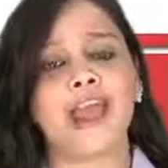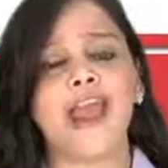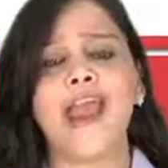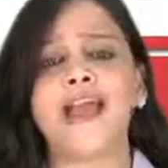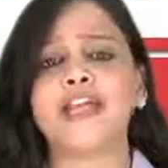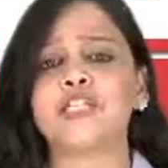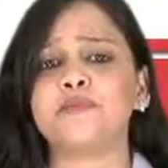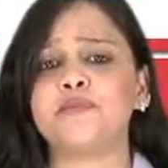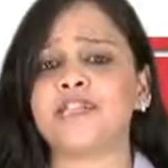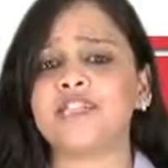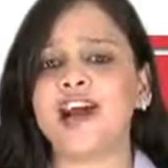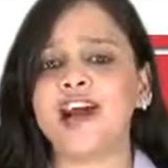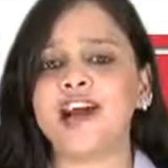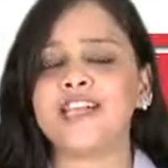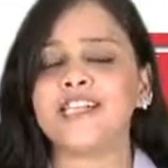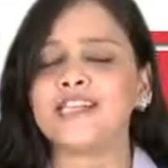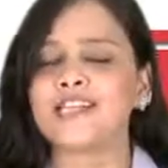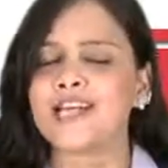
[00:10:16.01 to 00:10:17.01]

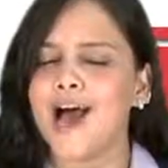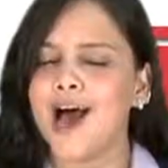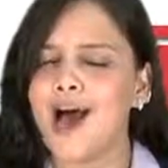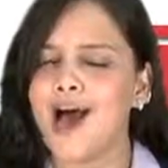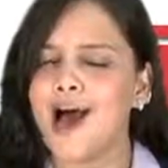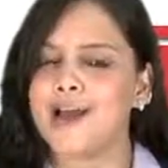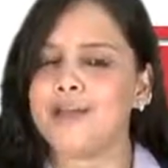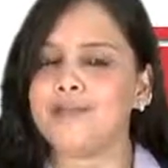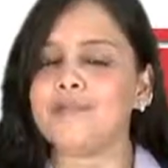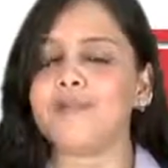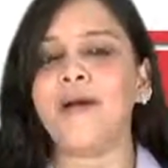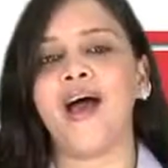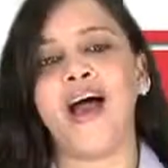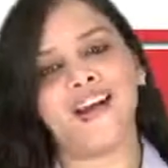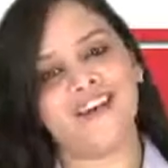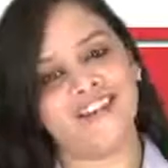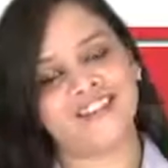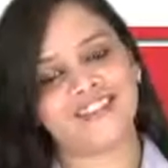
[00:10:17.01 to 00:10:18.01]
expertise
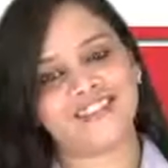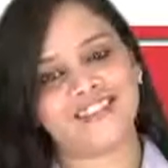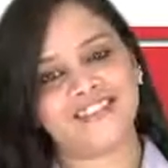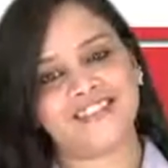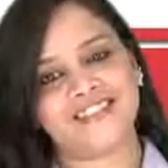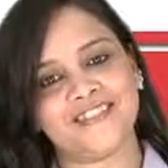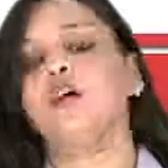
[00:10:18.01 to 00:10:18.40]
unparalleled.